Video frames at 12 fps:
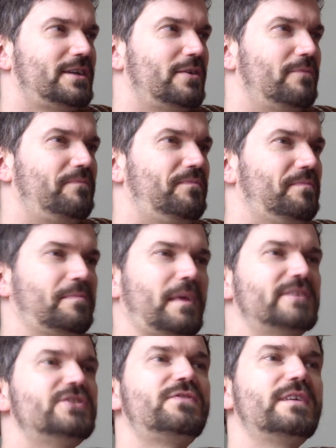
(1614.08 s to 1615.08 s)
So
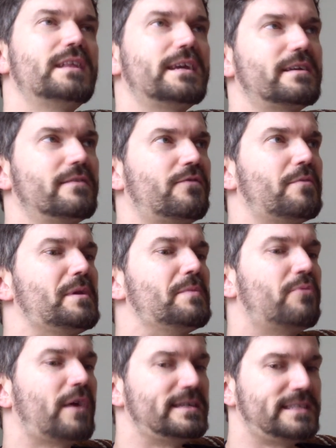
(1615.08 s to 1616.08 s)
I just feel like, for
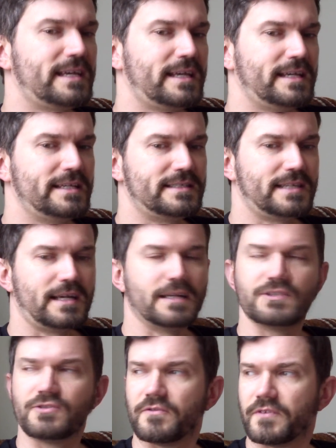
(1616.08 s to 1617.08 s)
me, pricing is
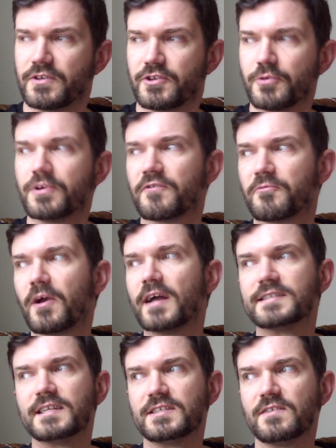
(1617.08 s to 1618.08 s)
a sort of intuitive
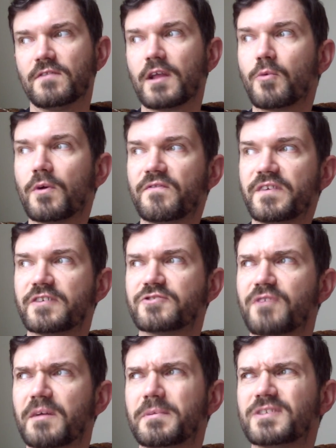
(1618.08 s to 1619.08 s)
process of like what
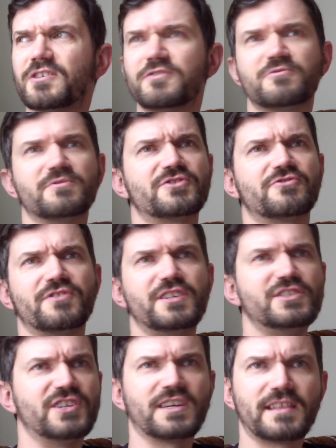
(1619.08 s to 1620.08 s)
feels right, but it's also a
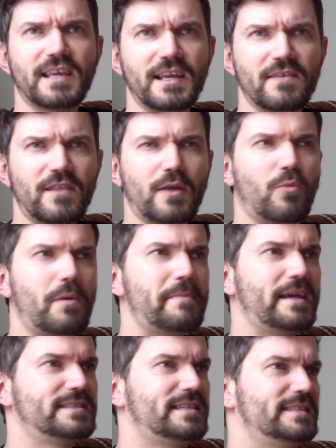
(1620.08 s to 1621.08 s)
strategic thing of like what
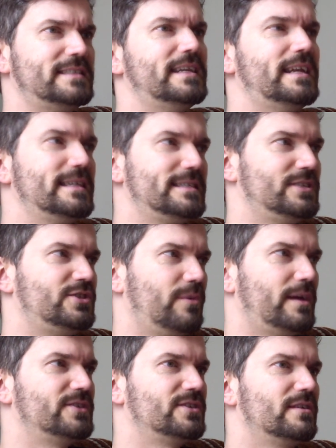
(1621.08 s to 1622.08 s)
makes sense in any
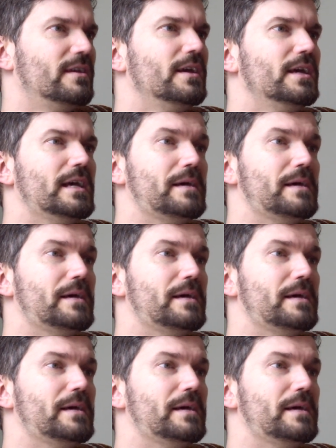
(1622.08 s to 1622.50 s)
situation,